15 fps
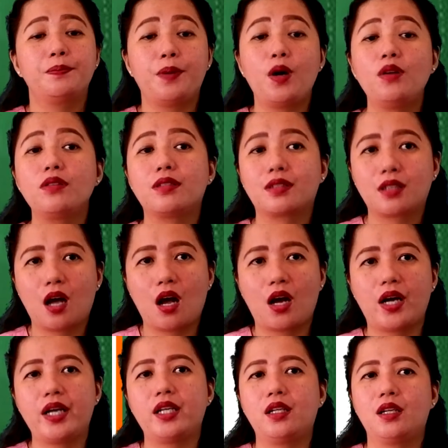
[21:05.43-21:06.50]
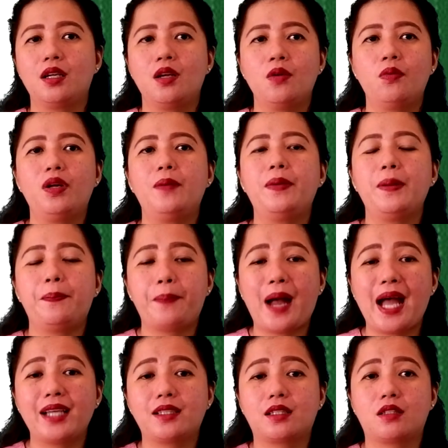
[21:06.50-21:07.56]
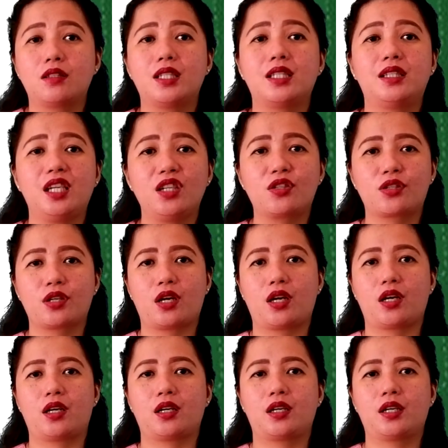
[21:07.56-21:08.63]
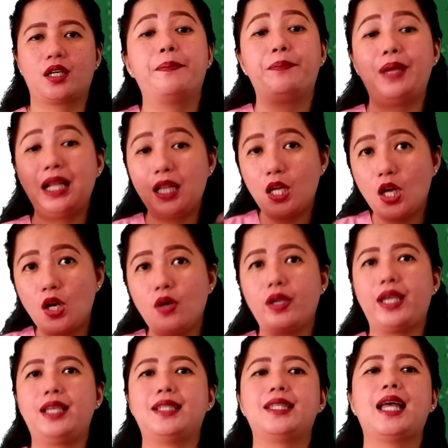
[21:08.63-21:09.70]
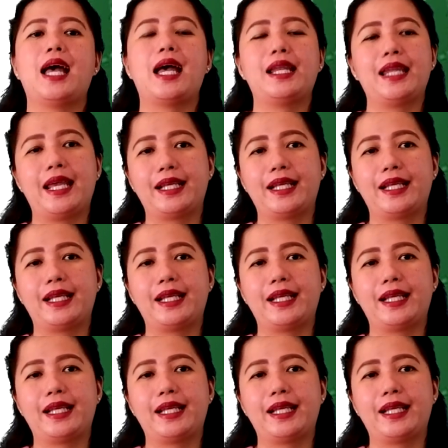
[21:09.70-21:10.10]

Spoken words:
Postcard will be passed to the teacher. Below is an